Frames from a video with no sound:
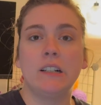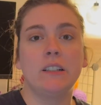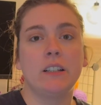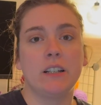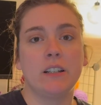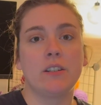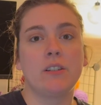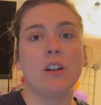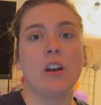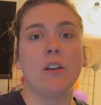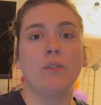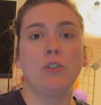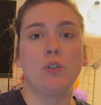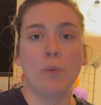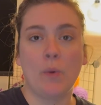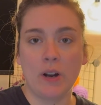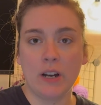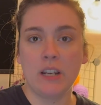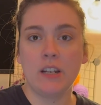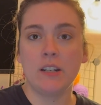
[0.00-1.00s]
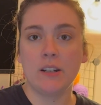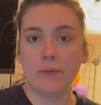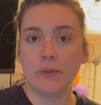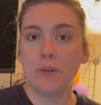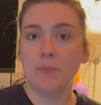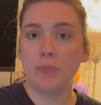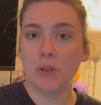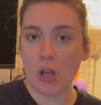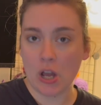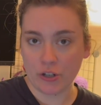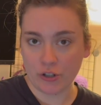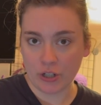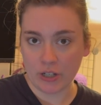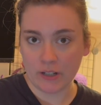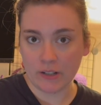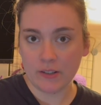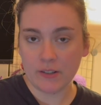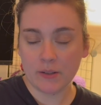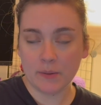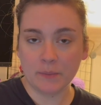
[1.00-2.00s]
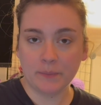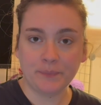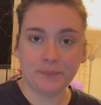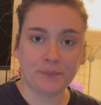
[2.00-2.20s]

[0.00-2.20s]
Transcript: list of 20 different plushies